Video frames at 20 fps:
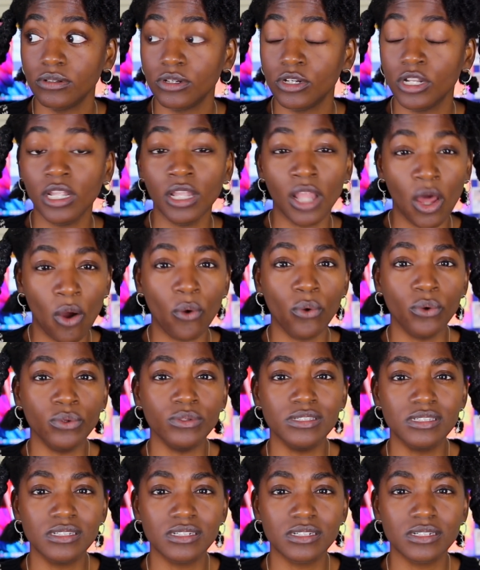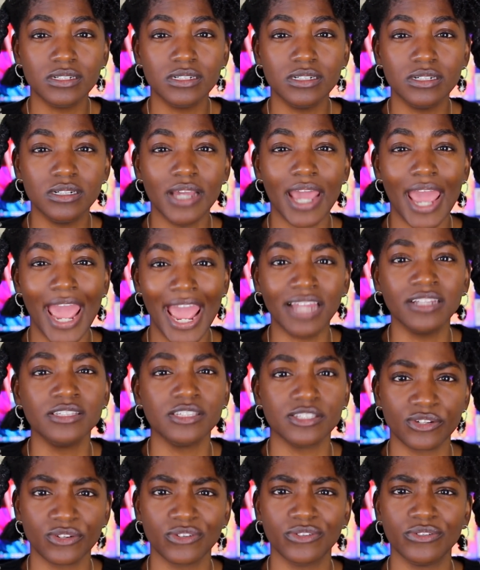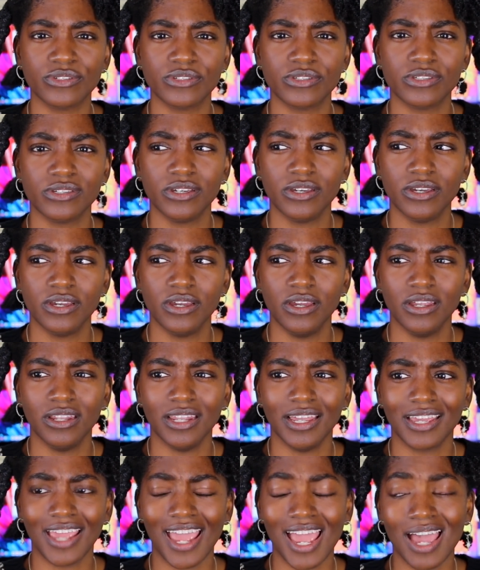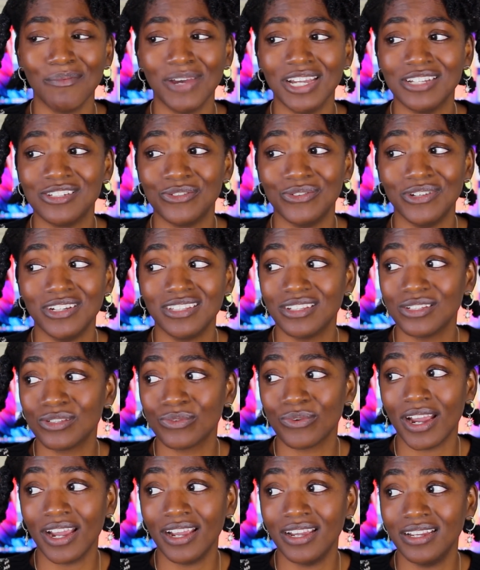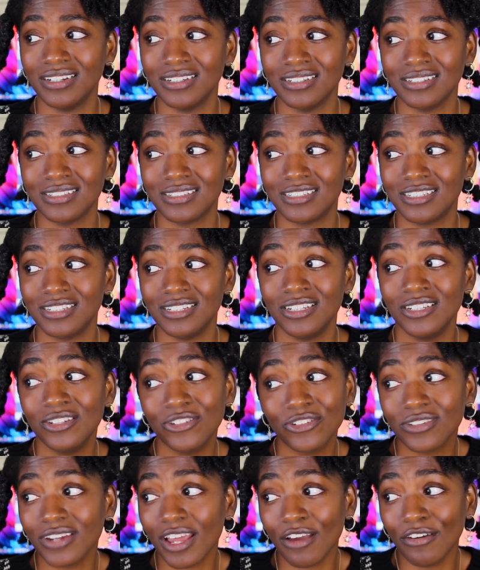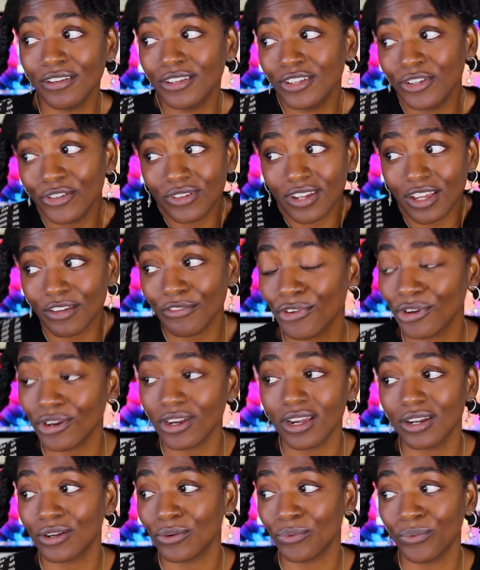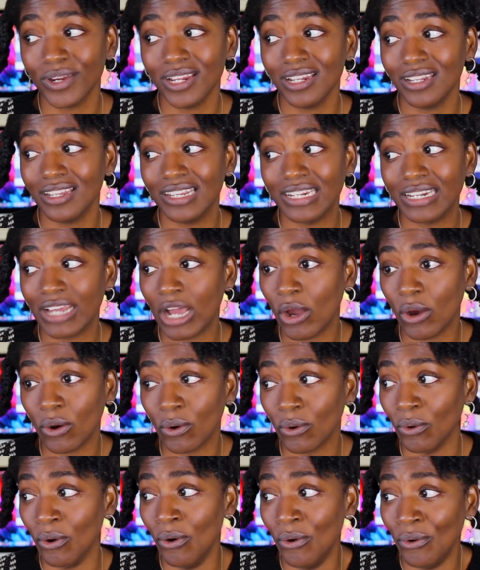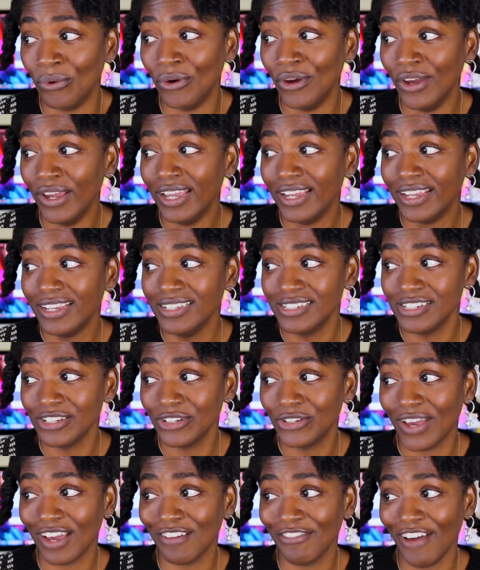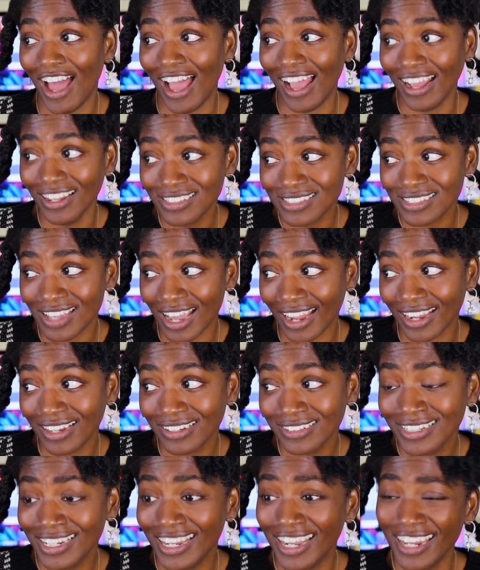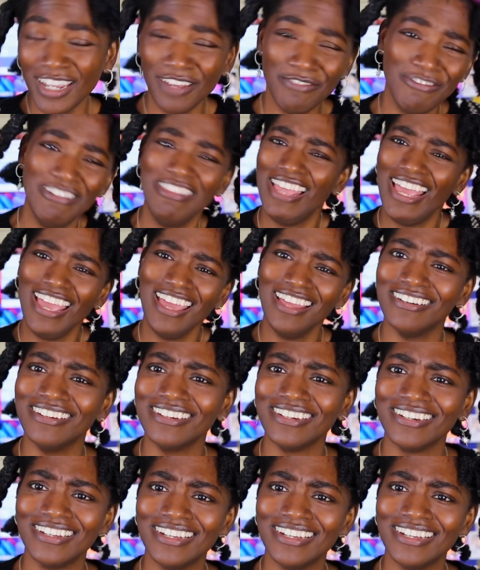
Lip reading: closed answers. Like, am I doing this right? You're never gonna really know until you have hindsight. And even then,